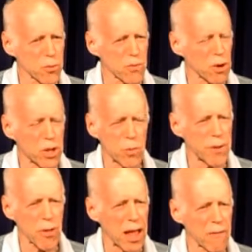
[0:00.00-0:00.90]
what you
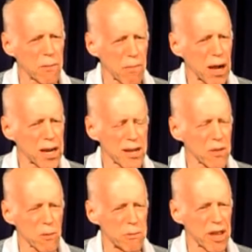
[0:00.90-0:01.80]
people have in mind
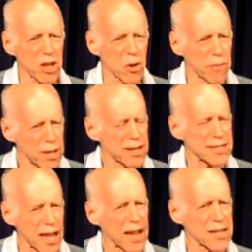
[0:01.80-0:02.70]
would be a
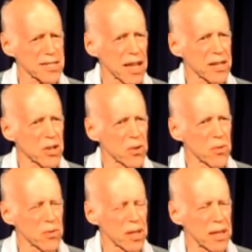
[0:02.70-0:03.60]
tremendous asset
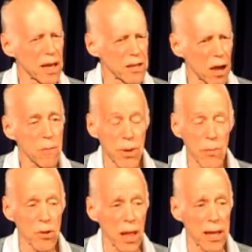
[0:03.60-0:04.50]
to the young
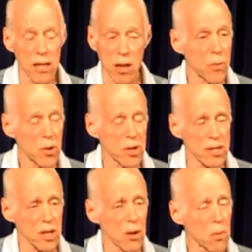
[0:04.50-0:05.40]
people and the community
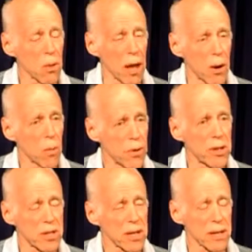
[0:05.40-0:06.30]
as a whole. I hope it
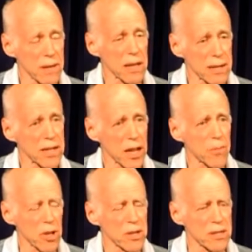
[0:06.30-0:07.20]
can take
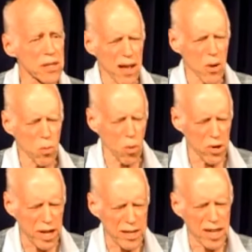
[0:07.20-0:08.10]
place.
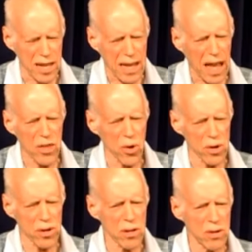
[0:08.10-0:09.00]
Working
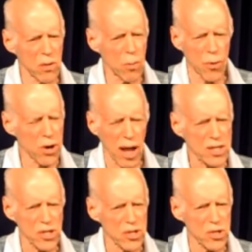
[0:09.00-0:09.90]
together to do
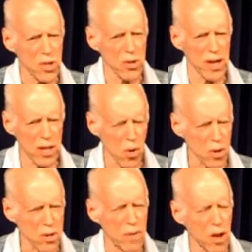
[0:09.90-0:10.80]
productions or in
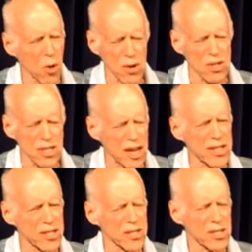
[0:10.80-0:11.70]

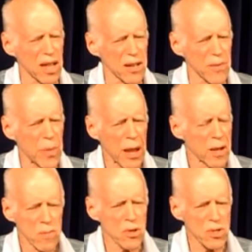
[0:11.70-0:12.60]
organizations,
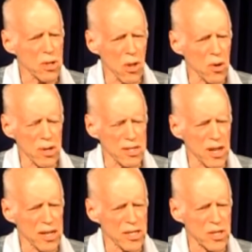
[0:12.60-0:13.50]
musical
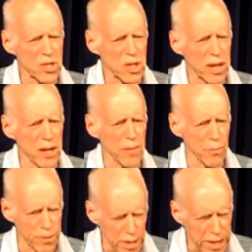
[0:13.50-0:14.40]
organizations,
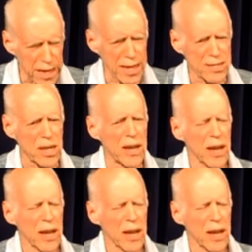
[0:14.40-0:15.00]
plays,